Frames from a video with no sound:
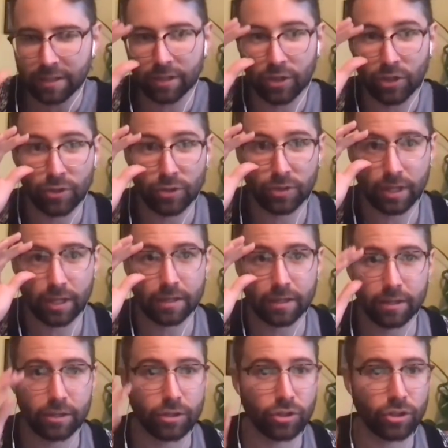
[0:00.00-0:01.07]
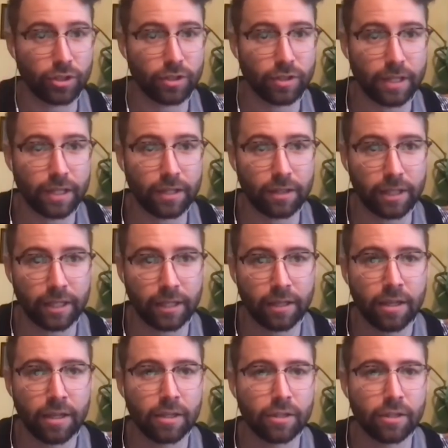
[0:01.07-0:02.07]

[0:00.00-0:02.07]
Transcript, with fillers: I know you said you're just singling.